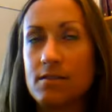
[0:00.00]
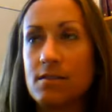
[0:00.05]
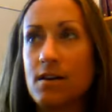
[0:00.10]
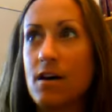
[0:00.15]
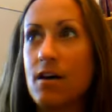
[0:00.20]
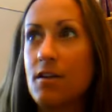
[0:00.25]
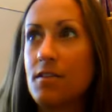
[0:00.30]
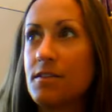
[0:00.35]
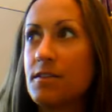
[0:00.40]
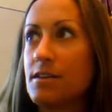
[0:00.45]

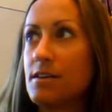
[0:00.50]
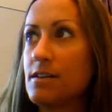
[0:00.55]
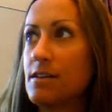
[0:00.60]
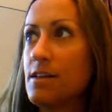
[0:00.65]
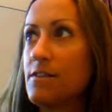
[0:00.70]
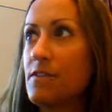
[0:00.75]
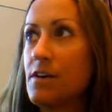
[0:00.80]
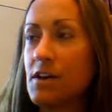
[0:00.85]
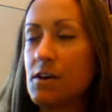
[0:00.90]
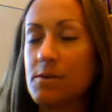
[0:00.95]
all the
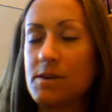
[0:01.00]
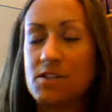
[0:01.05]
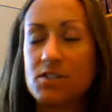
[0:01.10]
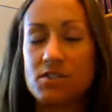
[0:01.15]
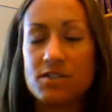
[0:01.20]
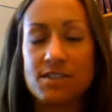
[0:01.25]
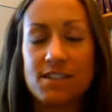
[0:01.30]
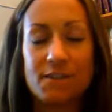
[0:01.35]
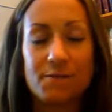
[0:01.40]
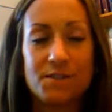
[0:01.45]

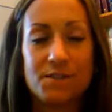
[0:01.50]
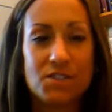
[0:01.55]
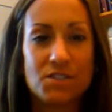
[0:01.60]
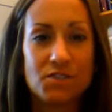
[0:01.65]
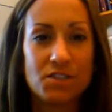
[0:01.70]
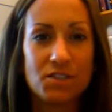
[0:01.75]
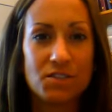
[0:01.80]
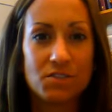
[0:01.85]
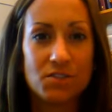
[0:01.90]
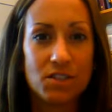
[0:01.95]
evaluations that have been
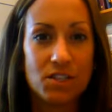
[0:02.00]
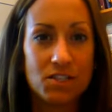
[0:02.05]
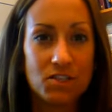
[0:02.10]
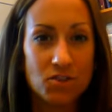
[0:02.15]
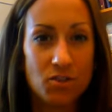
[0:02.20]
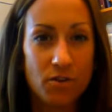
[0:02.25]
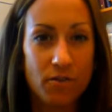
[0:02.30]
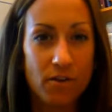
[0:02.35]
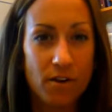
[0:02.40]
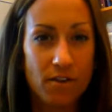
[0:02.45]
turned in
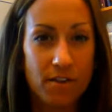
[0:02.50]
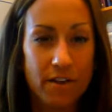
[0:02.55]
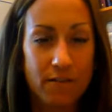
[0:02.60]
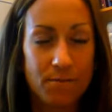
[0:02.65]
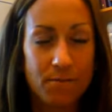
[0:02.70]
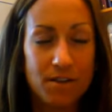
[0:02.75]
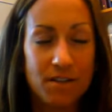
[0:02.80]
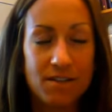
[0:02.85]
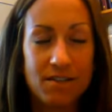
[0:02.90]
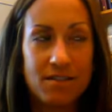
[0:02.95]
so far, they've
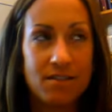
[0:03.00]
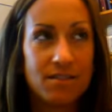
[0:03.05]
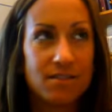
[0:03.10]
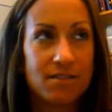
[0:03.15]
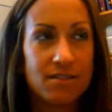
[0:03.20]
been